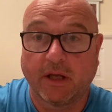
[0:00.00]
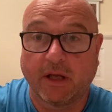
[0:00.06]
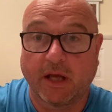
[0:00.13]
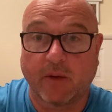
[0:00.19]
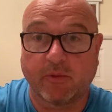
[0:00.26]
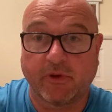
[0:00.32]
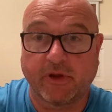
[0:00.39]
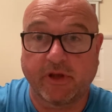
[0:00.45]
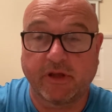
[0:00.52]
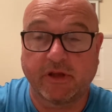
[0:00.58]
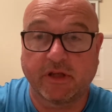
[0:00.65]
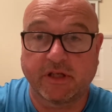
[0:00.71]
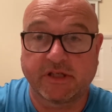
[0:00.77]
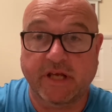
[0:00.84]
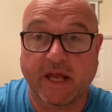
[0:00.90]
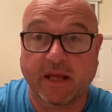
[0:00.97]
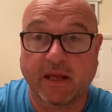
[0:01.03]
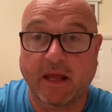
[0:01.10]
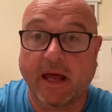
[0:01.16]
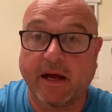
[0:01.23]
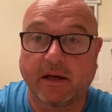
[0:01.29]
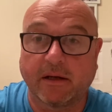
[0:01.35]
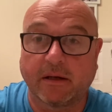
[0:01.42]
and within the 10
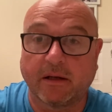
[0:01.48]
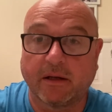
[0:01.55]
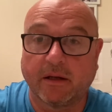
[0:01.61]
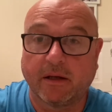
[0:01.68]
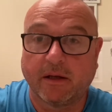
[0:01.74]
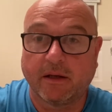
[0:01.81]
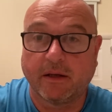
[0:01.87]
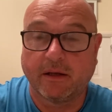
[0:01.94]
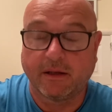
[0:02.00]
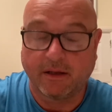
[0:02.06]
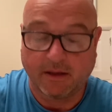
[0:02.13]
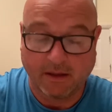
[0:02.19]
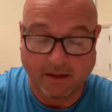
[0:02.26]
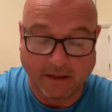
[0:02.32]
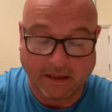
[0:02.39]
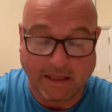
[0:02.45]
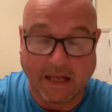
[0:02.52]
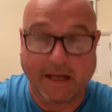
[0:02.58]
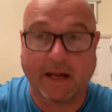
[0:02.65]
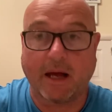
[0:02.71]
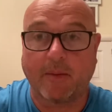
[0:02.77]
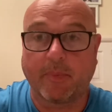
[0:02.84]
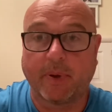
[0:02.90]
count, get
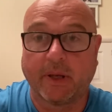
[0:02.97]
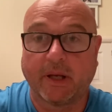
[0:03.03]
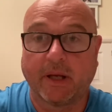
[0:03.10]
up